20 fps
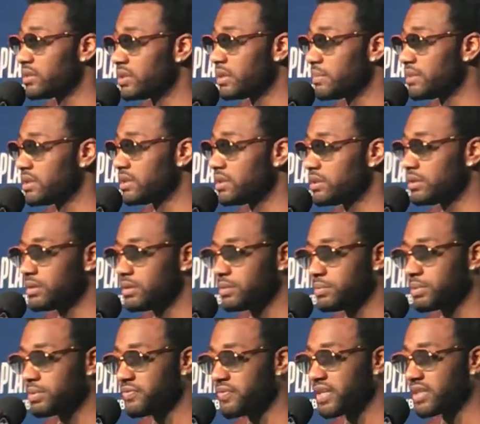I mean,
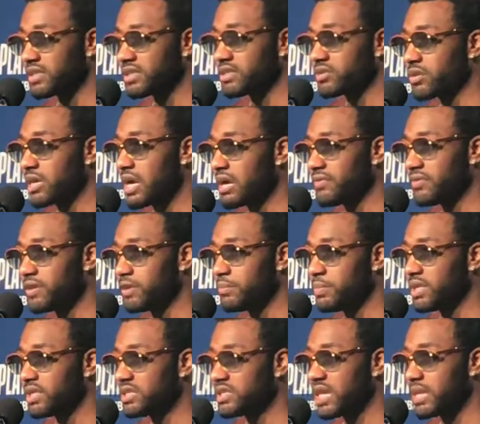he perfected his craft in
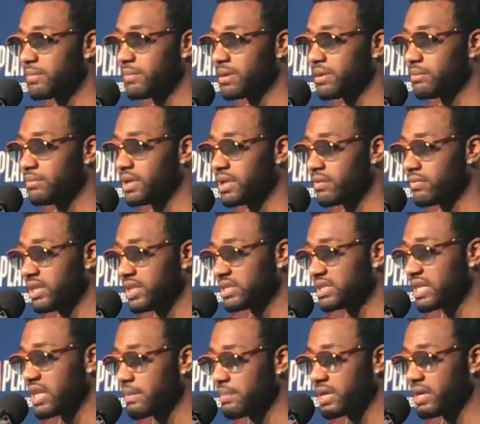mid
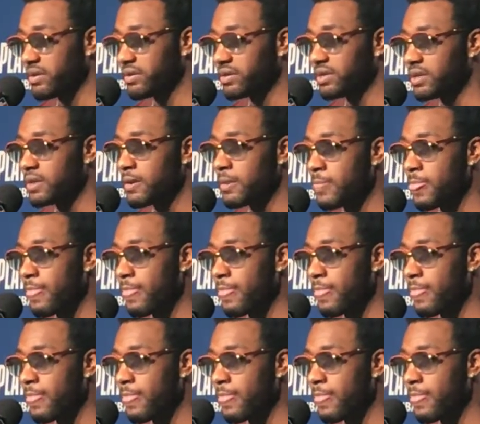mid-range game area,